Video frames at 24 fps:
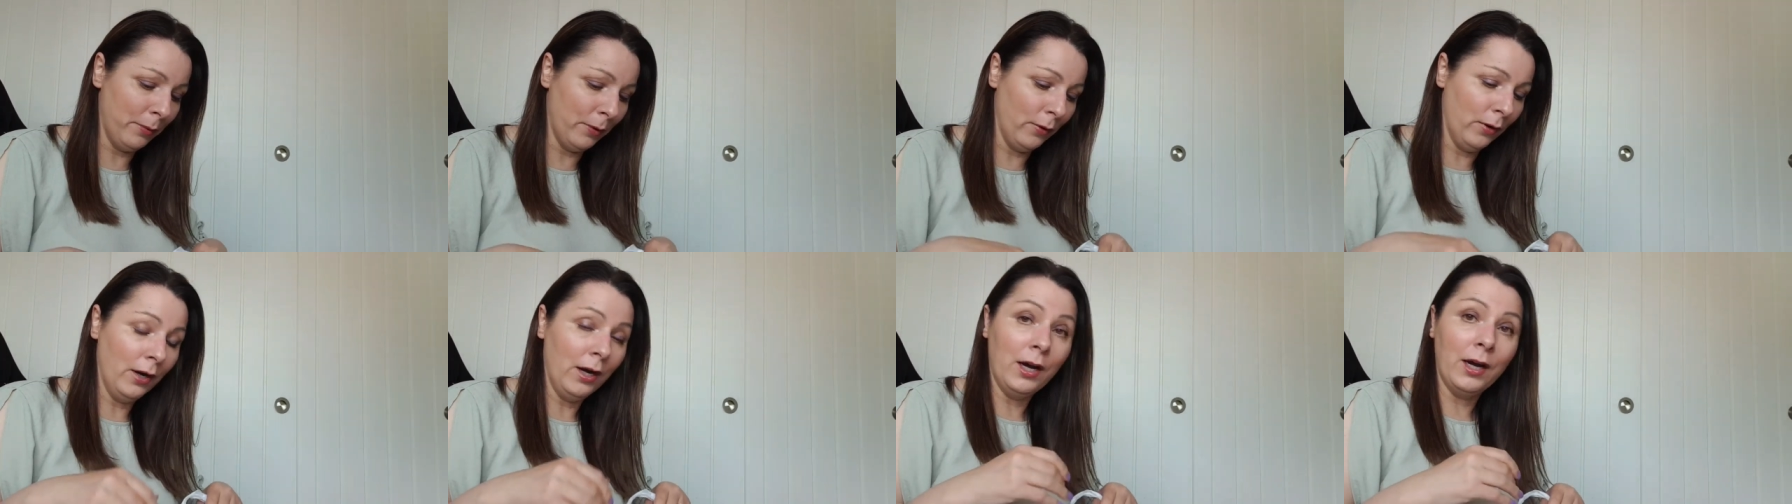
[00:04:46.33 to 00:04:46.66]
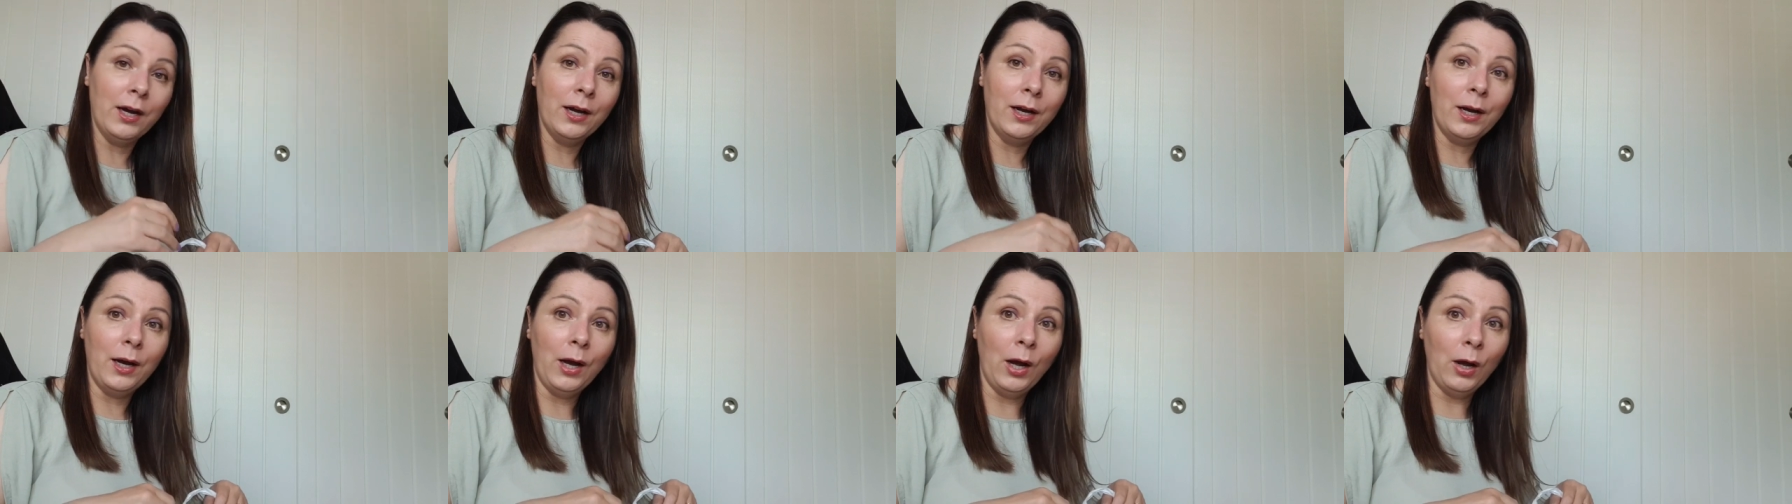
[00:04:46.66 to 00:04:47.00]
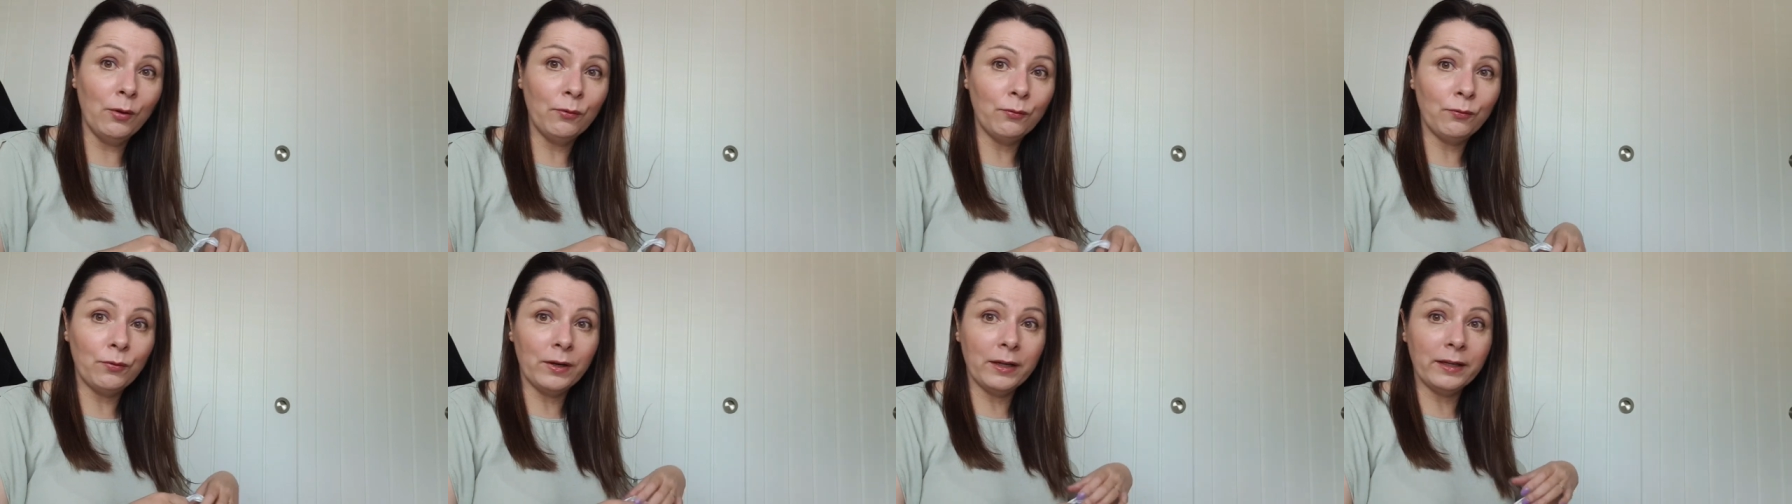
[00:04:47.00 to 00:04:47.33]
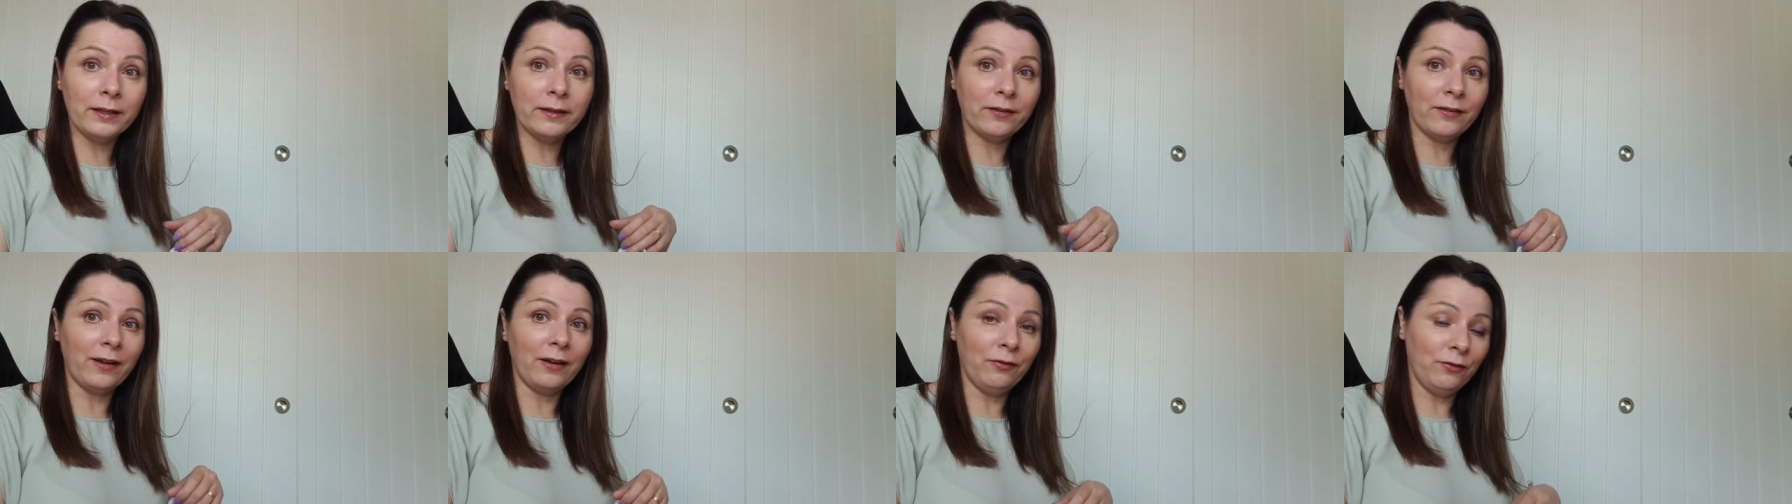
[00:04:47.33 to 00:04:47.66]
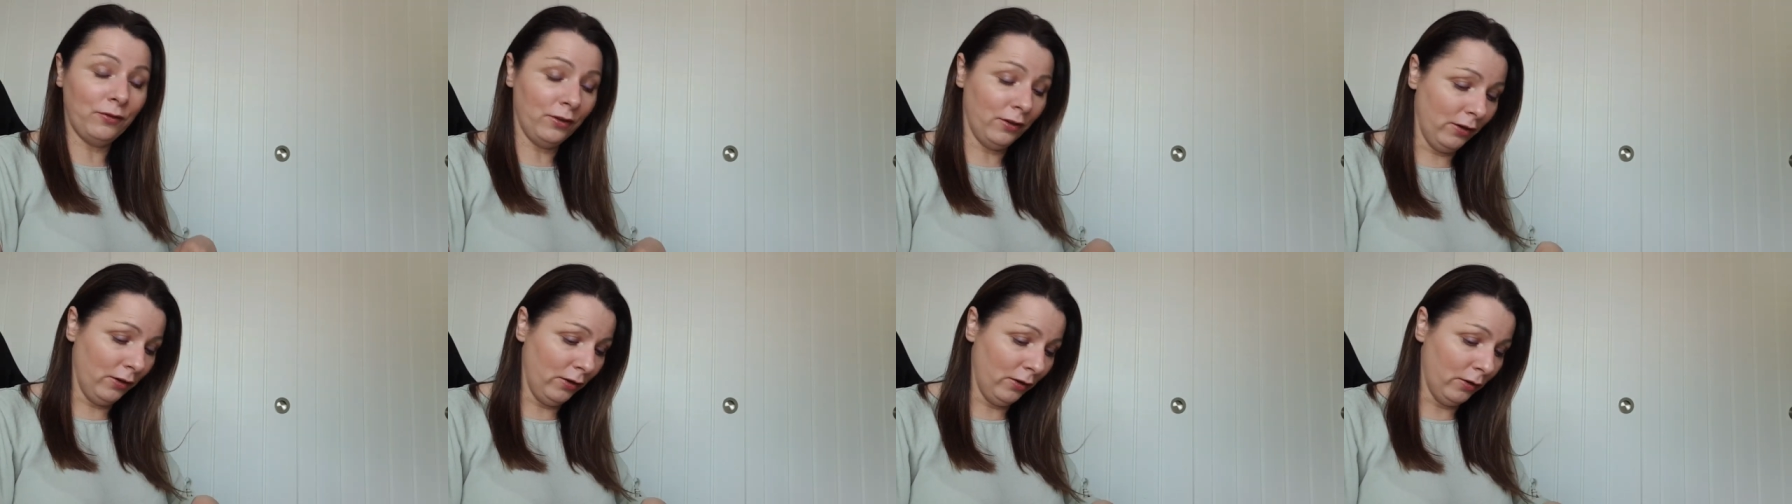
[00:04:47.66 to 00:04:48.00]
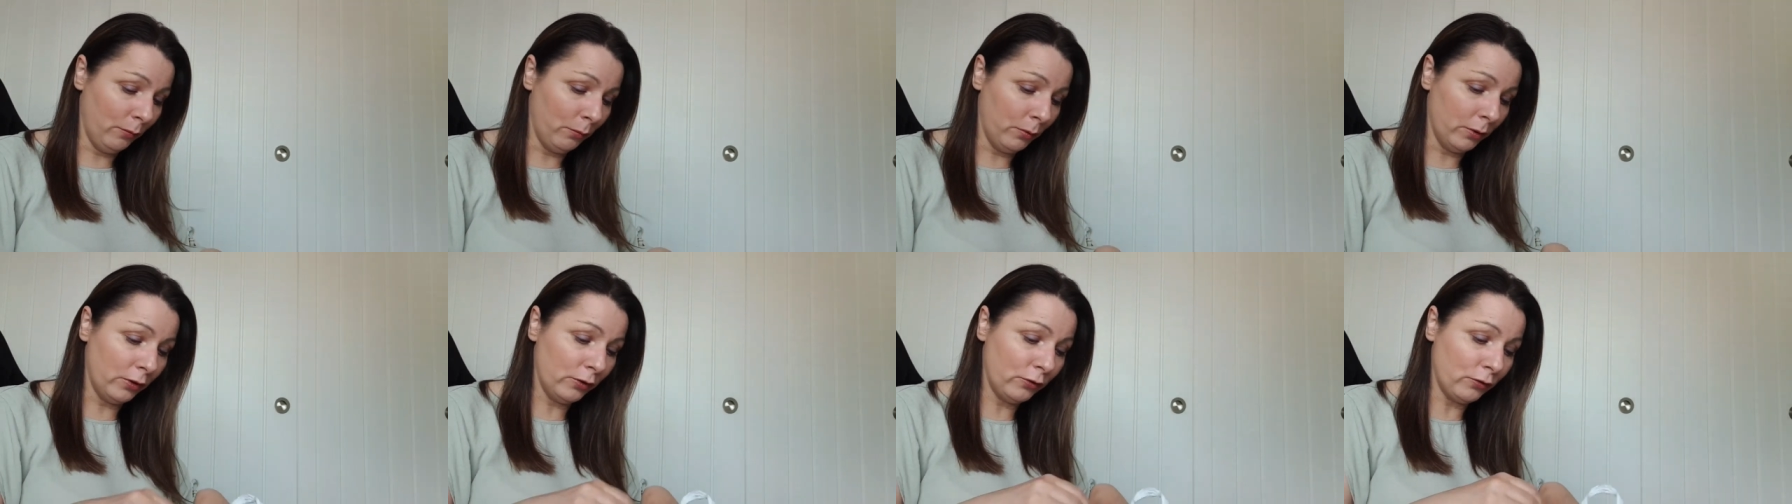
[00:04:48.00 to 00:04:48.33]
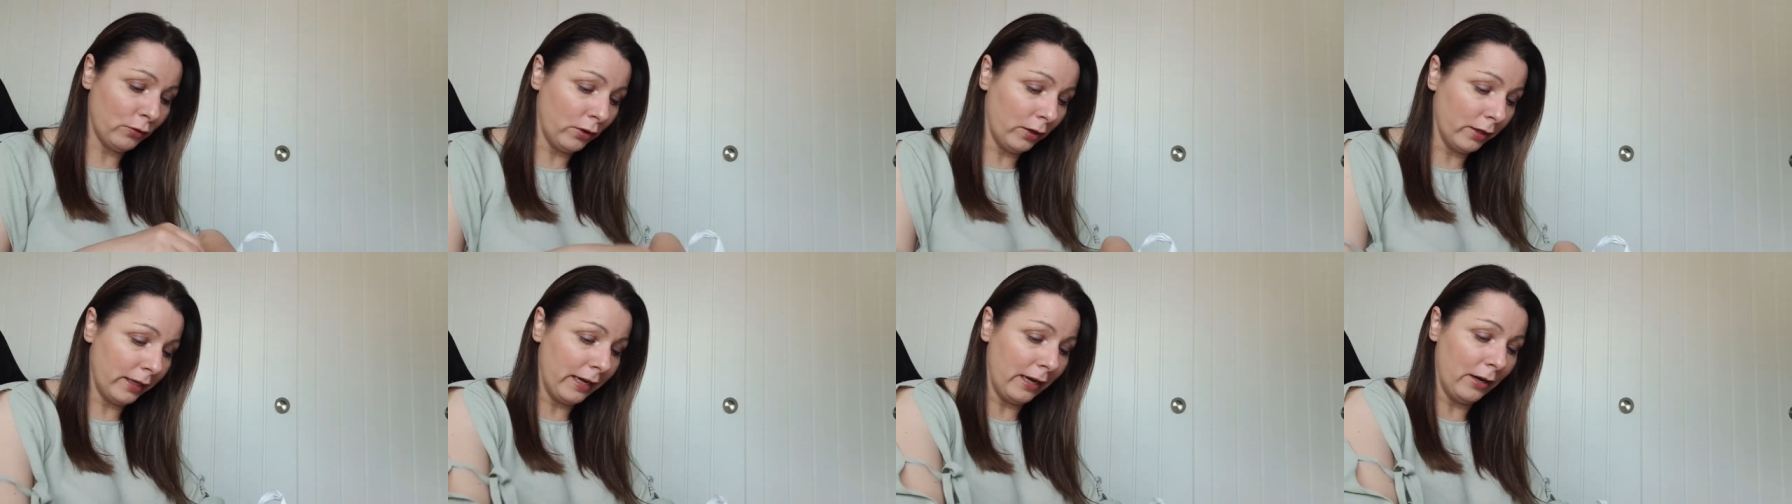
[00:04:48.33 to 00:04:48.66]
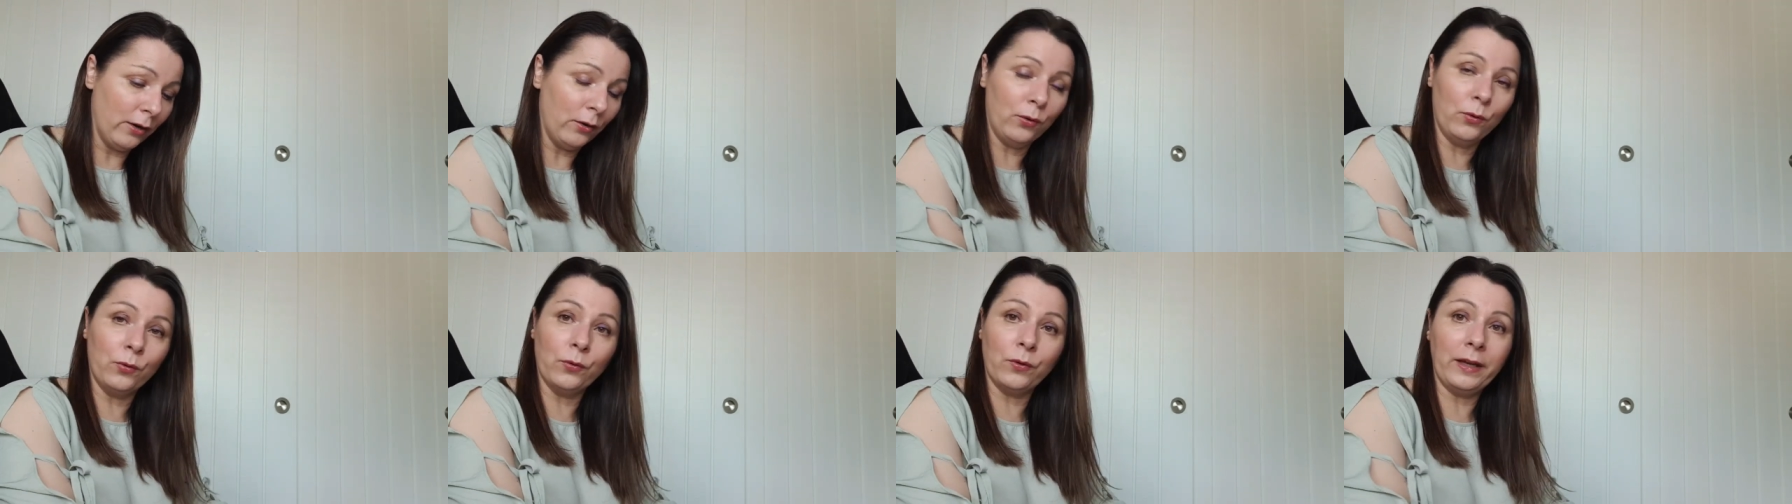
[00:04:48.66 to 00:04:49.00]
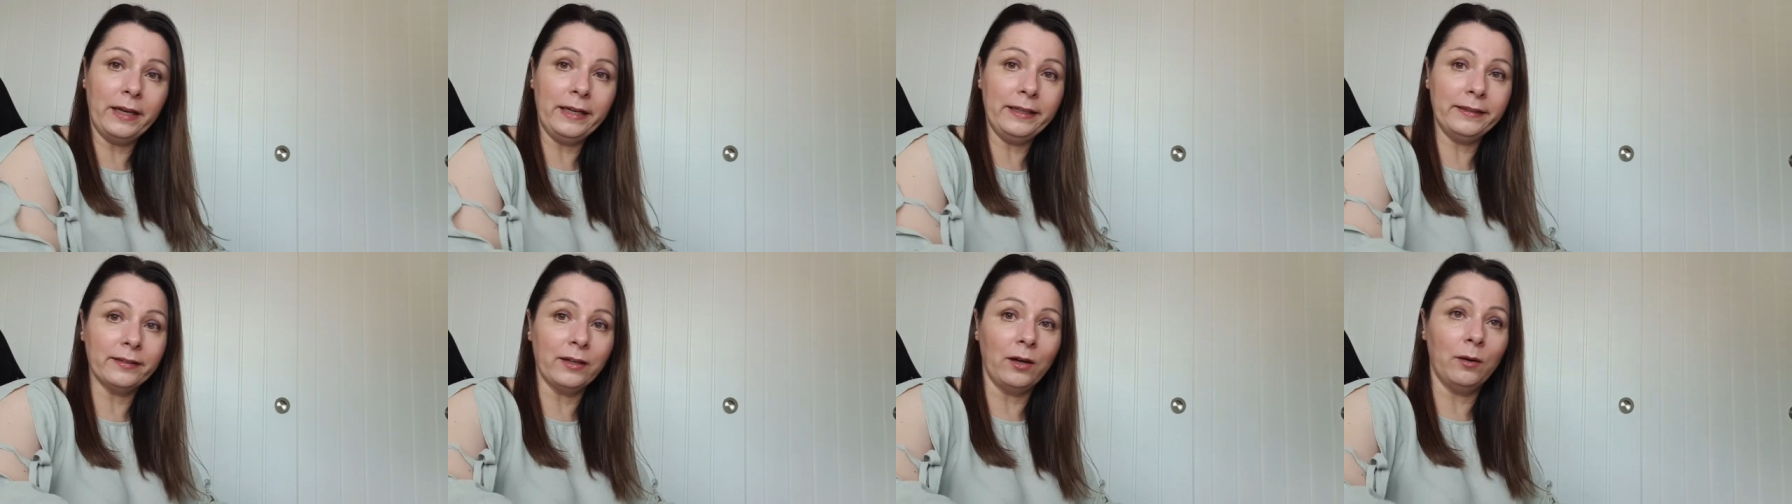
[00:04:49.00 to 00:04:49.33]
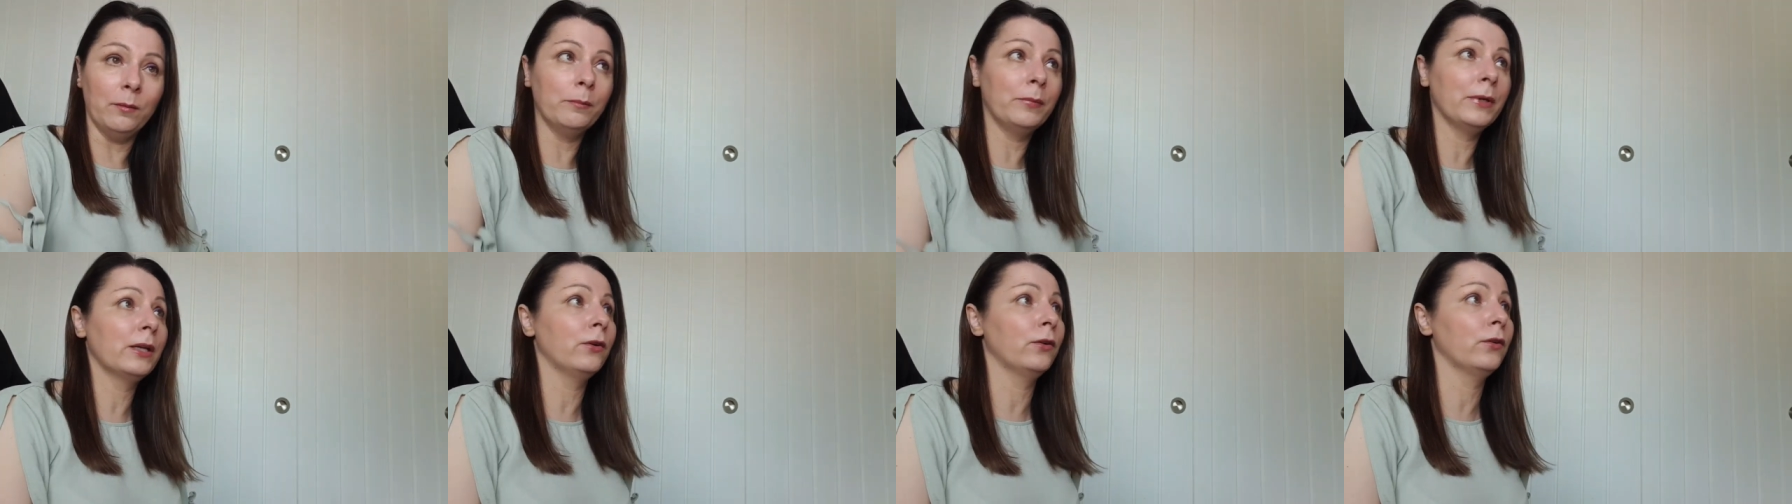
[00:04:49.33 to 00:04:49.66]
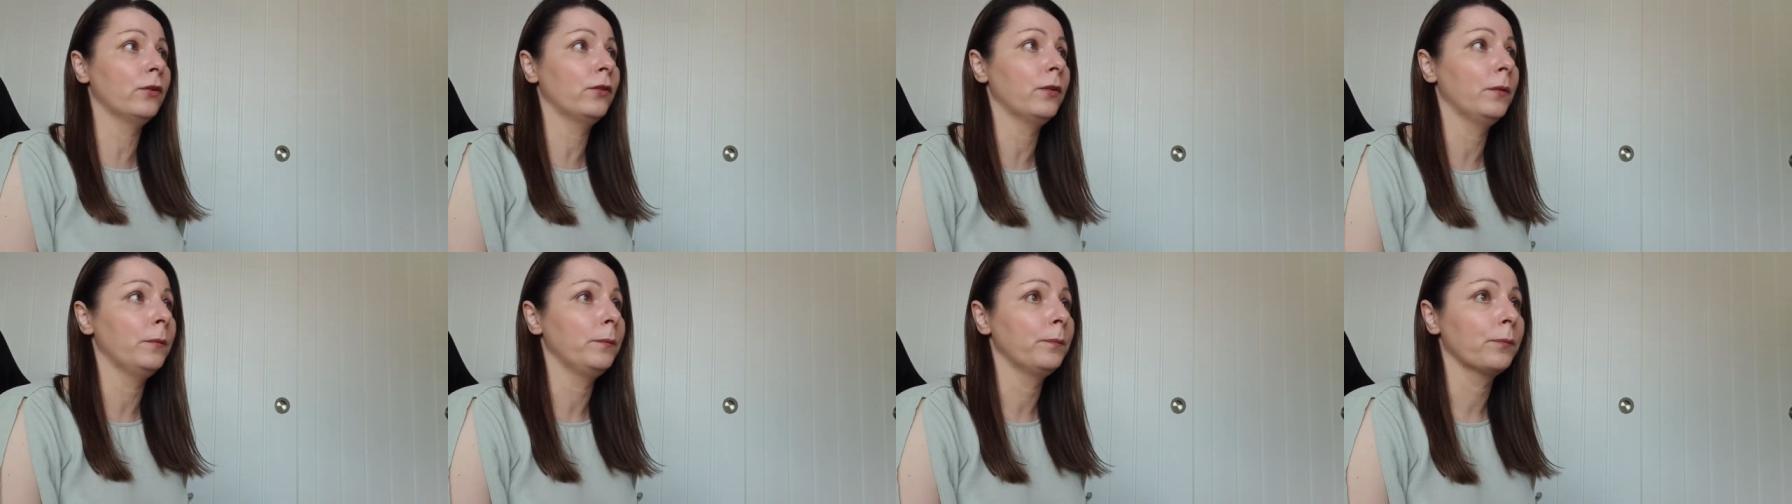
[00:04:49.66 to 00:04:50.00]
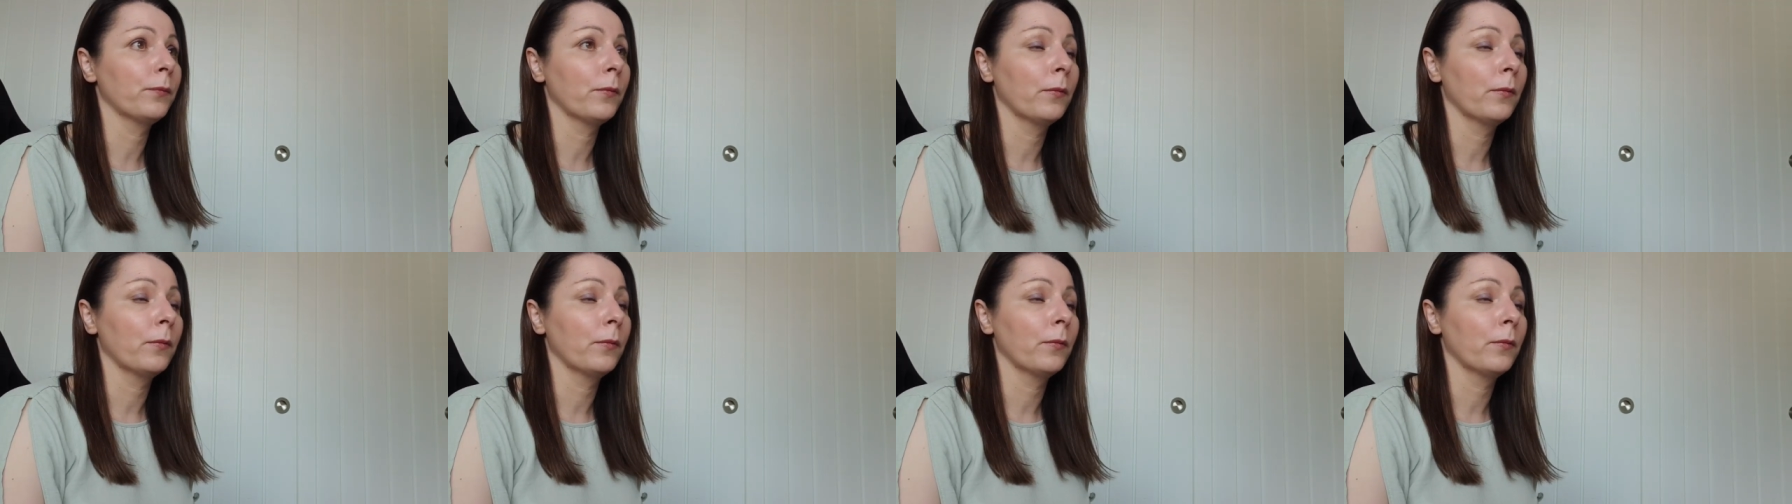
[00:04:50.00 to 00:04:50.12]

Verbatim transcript: But hopefully this afternoon I want to try and get all these on because